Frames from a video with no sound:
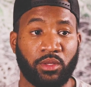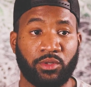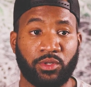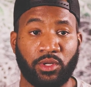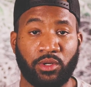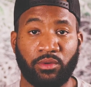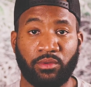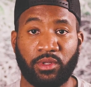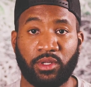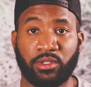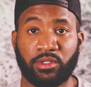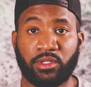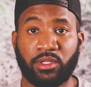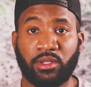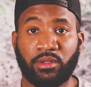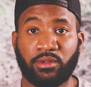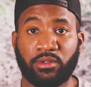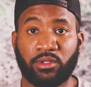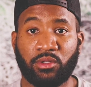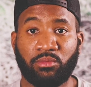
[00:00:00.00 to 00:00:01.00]
So there's
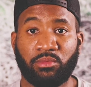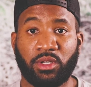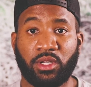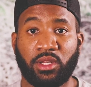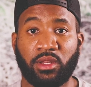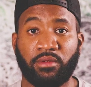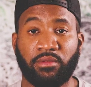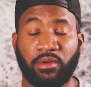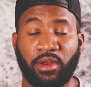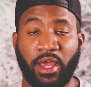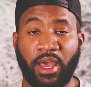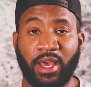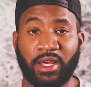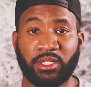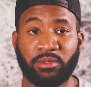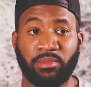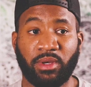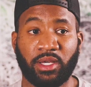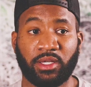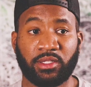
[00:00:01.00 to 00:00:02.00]
so many different
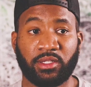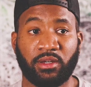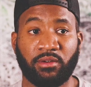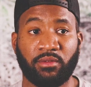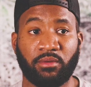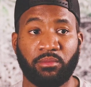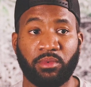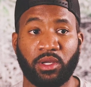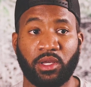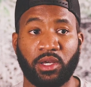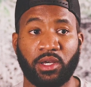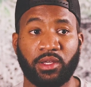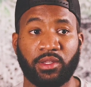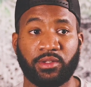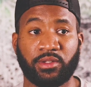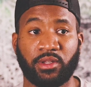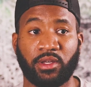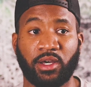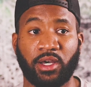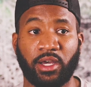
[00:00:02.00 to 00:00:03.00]
aspects of it,
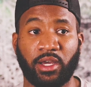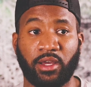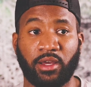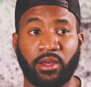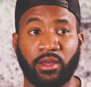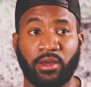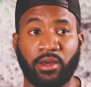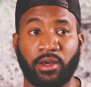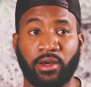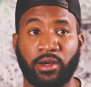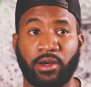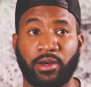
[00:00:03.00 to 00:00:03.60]
because I